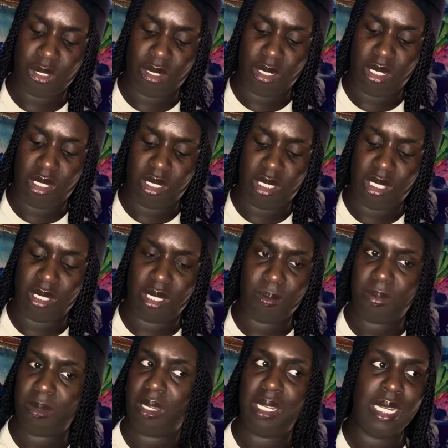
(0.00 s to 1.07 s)
and it just
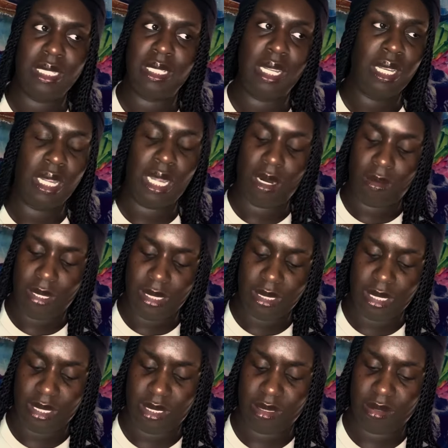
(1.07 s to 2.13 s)
disappeared like that. I don't like
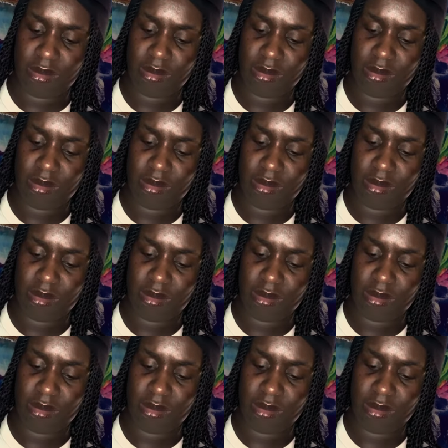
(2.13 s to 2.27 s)
that.